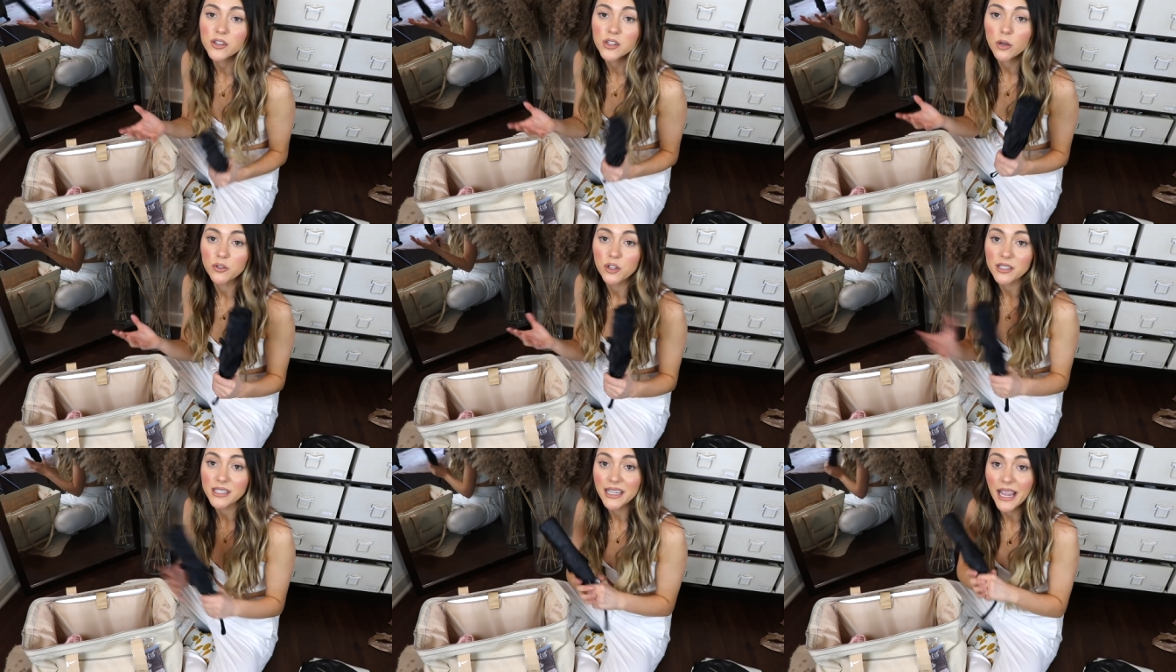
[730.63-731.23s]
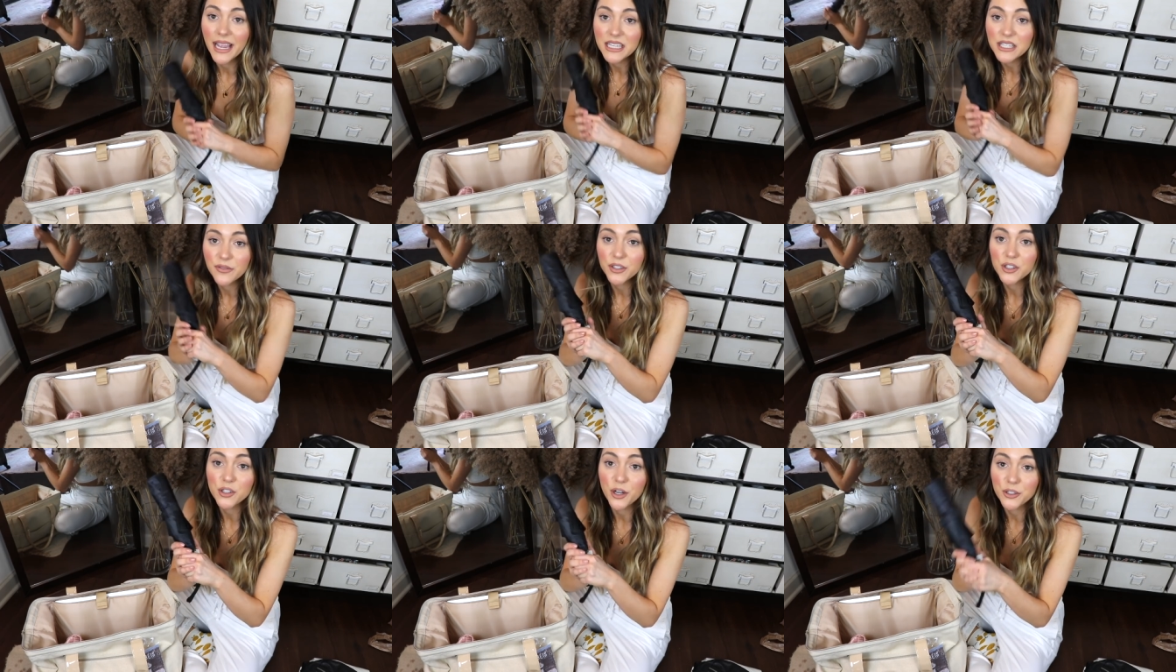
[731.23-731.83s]
So just in case if
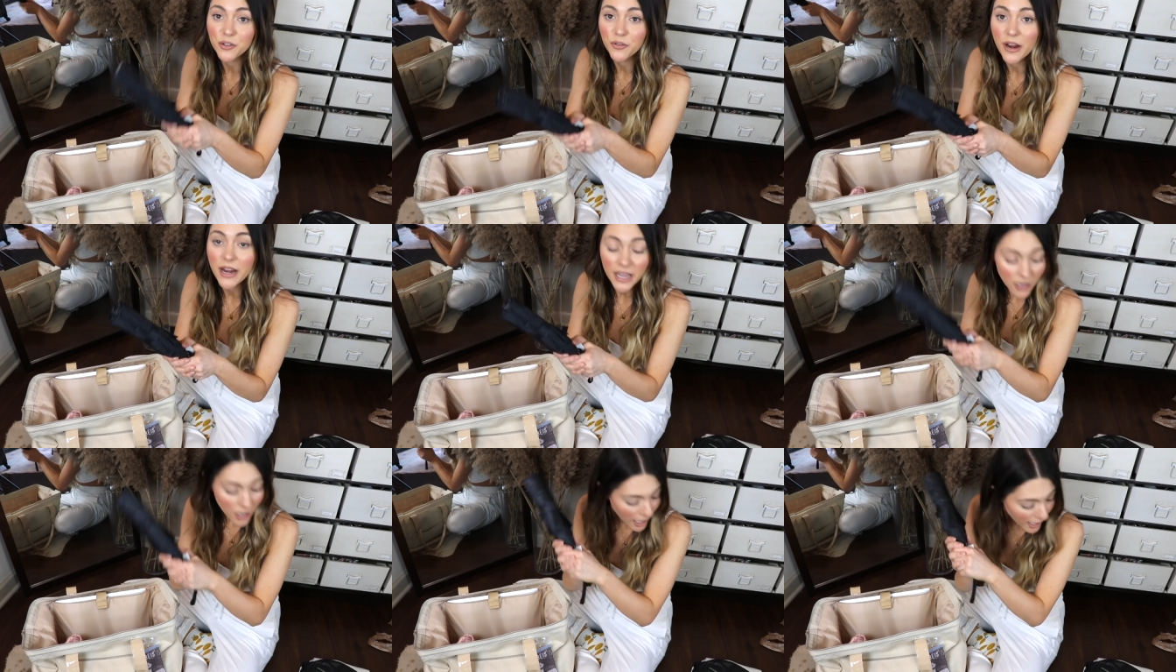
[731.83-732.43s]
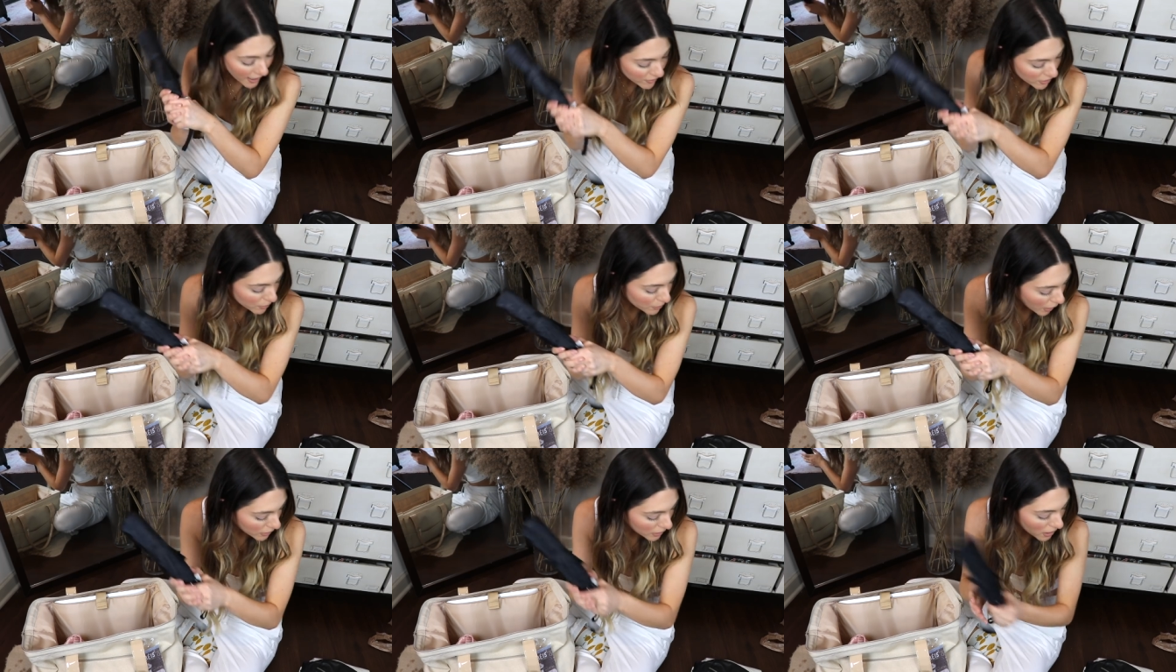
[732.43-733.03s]
it starts raining, I have an
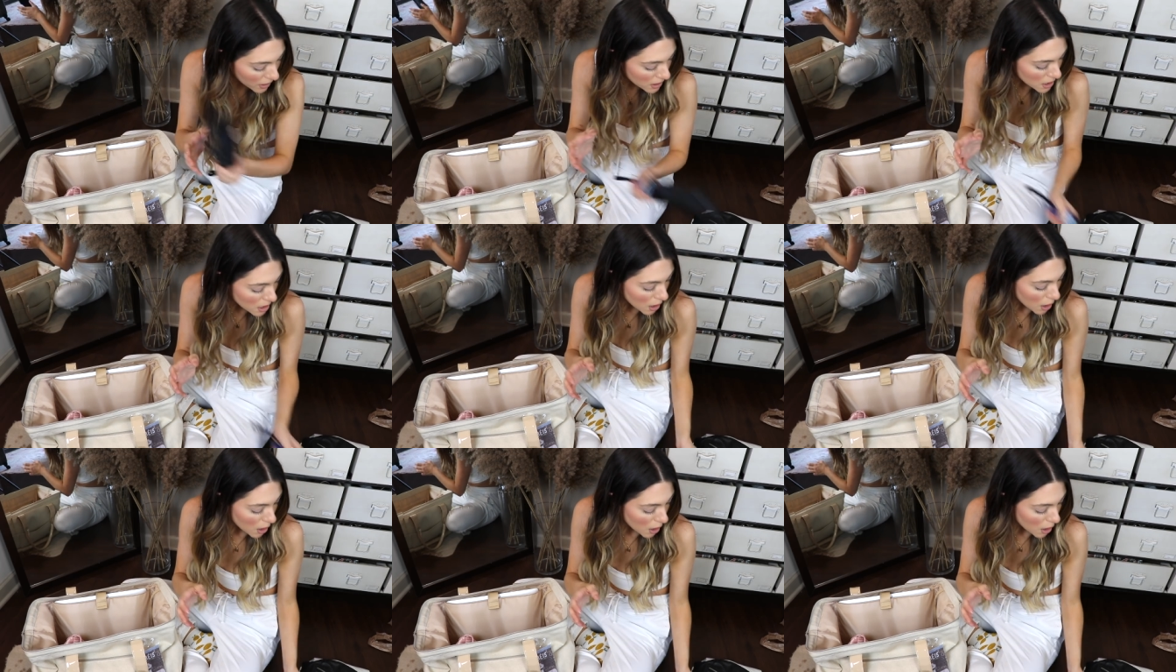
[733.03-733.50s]
umbrella